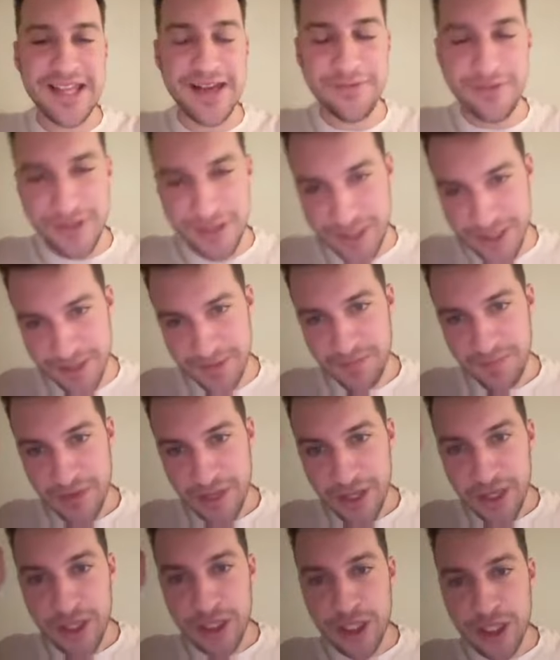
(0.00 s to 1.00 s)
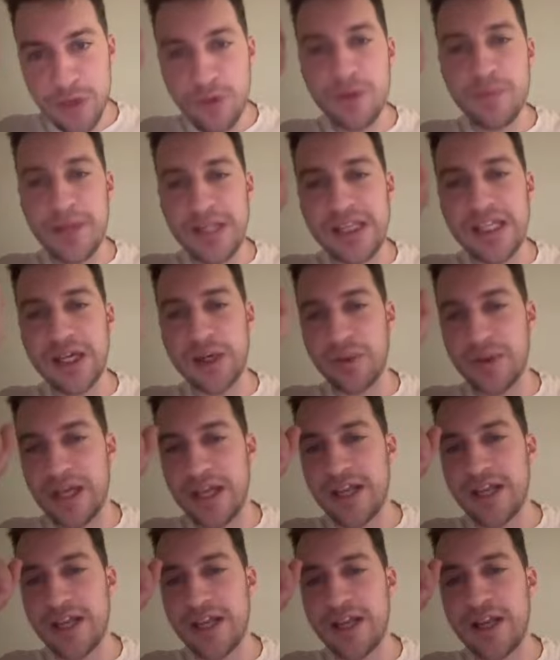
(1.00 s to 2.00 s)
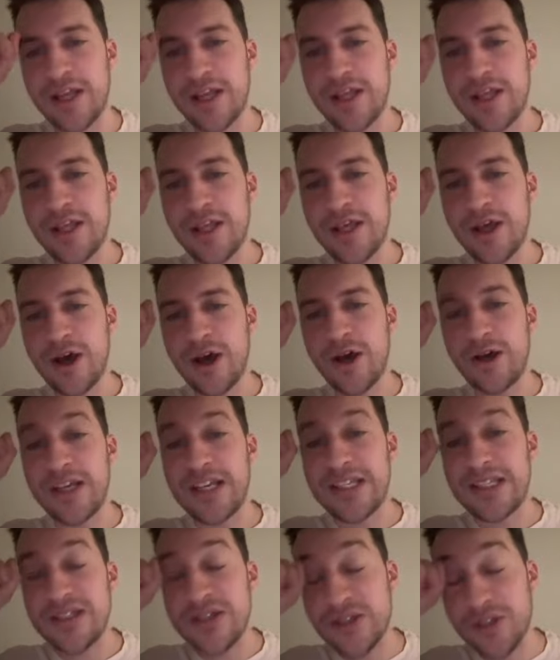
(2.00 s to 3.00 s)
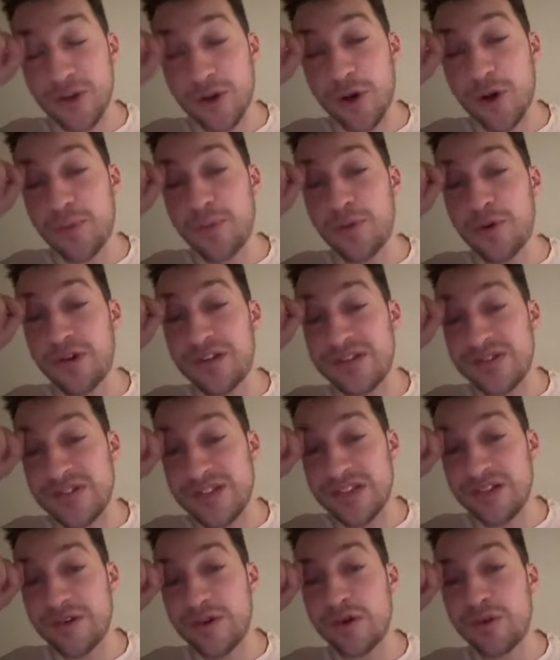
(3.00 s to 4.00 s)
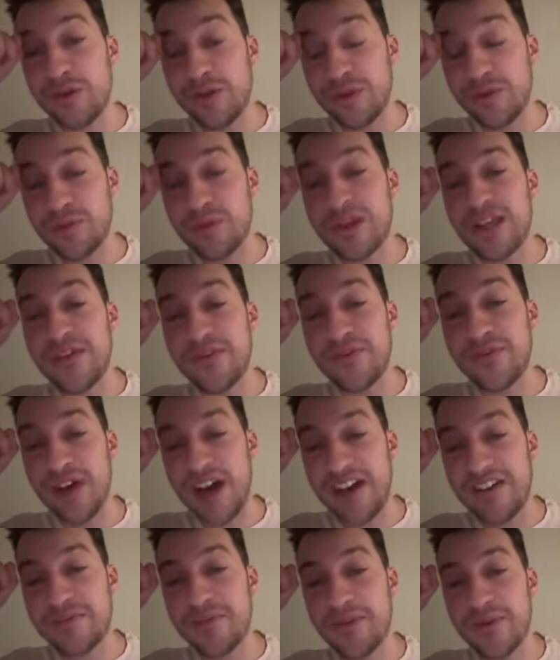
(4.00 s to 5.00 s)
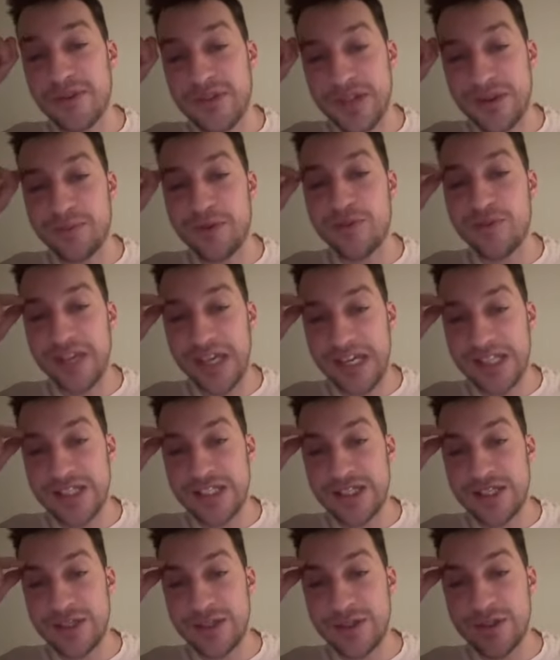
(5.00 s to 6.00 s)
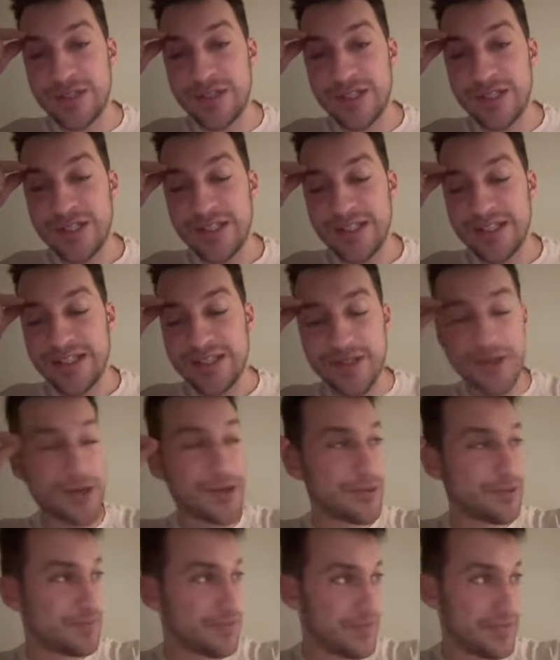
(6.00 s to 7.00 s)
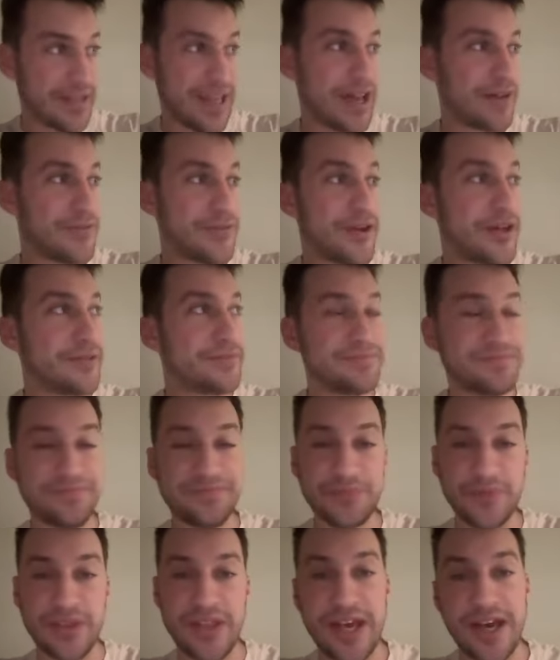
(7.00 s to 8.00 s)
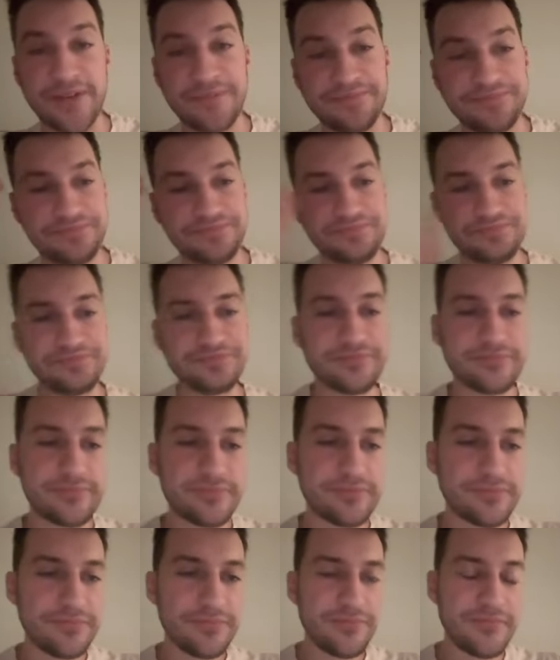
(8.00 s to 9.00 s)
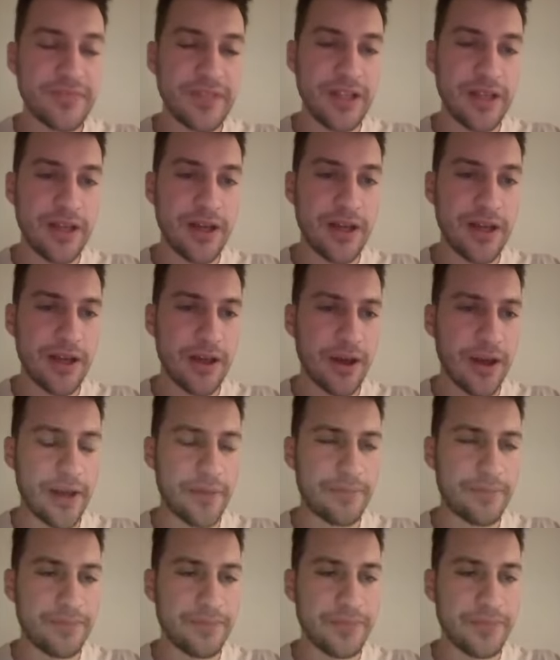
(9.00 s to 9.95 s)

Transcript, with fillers: leverage, you would be liquidated on a 0.035% move against you. So have fun with that. All right.